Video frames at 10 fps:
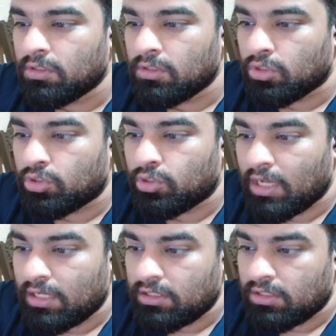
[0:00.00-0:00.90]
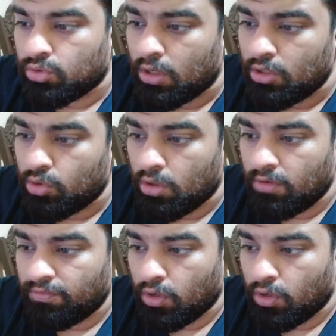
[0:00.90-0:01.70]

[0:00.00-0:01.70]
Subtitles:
Shadais, who are you going for?